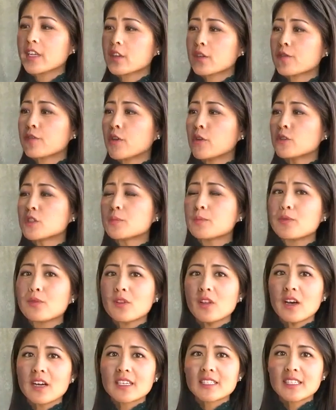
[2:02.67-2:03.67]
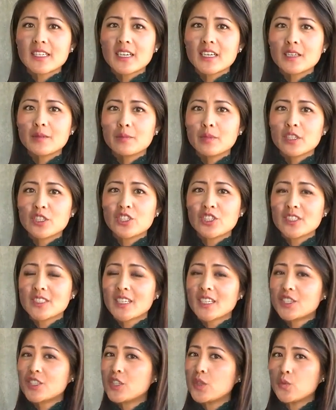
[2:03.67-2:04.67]
earphones plugged in, but she
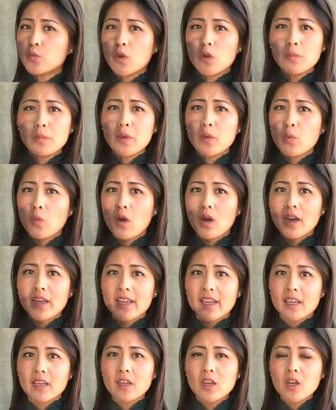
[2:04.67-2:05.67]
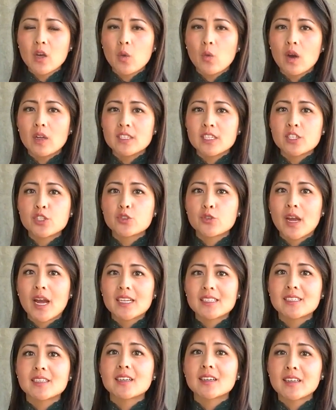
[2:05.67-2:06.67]
says she won't be walking while
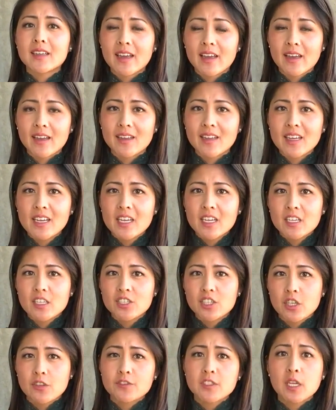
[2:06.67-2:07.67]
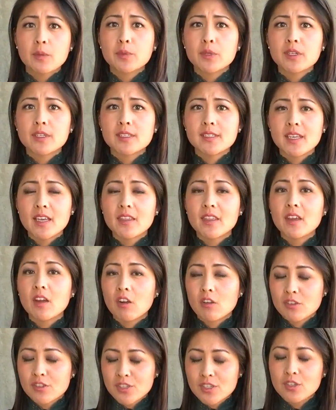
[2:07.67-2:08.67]
distracted again. Sheriff's deputies say they
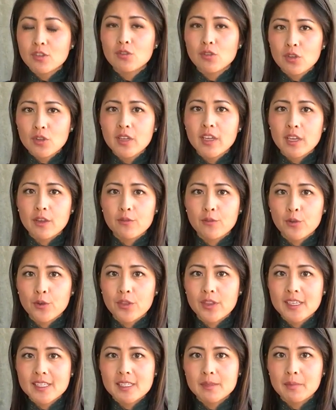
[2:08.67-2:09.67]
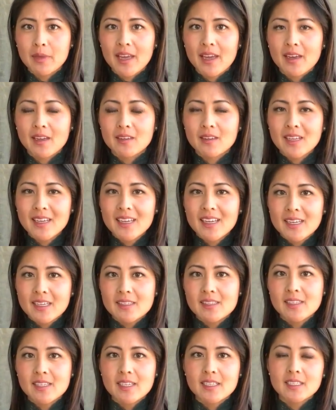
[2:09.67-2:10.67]
are still looking for this man.
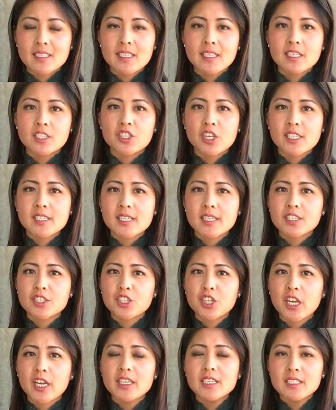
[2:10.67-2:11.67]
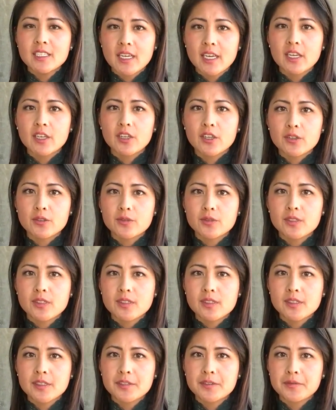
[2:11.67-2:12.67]
In Santee, Jessica Chen, 10
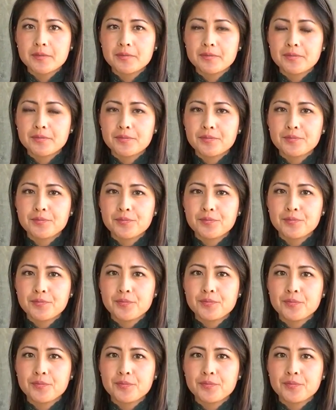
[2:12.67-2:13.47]
News. Some